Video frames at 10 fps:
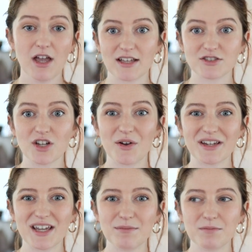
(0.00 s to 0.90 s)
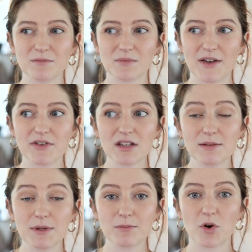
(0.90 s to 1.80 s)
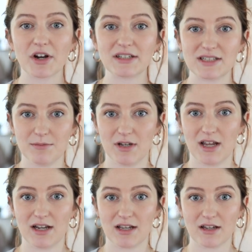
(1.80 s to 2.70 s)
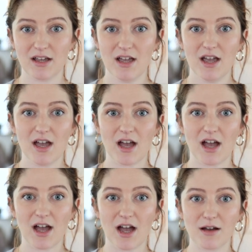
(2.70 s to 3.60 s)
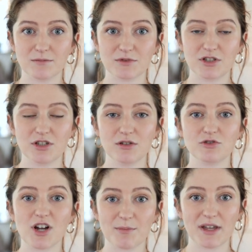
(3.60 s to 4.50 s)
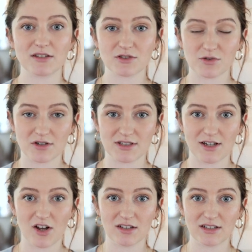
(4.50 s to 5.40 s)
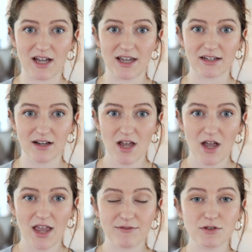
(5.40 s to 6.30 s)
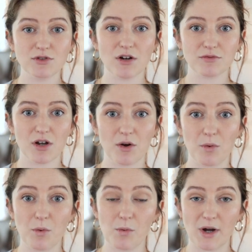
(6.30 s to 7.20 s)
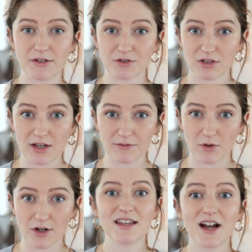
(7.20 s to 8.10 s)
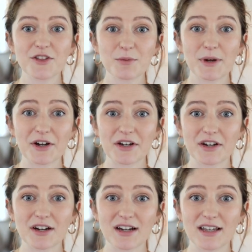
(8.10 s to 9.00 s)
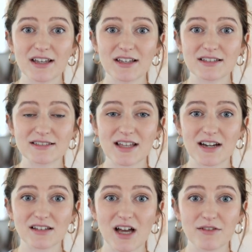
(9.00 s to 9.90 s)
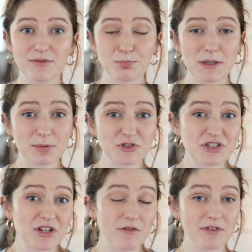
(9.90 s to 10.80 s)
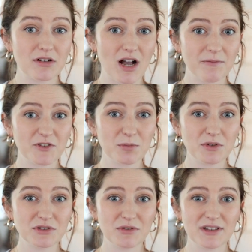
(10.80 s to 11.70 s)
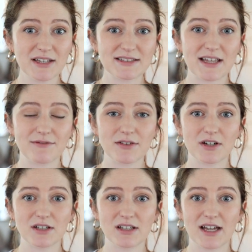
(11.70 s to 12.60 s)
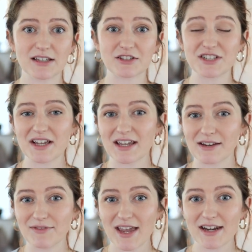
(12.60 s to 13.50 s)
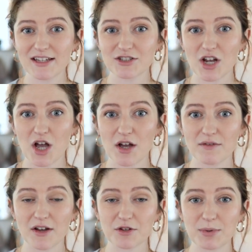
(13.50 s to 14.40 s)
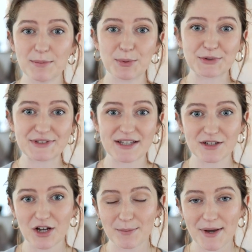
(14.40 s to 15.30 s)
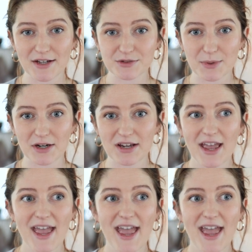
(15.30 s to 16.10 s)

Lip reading: And so it can definitely be more intimidating to jump into sourcing online if you don't know what you're looking for. The other barrier is that a lot of people just don't feel comfortable doing this. They feel like they're taking advantage of other people selling on Poshmark.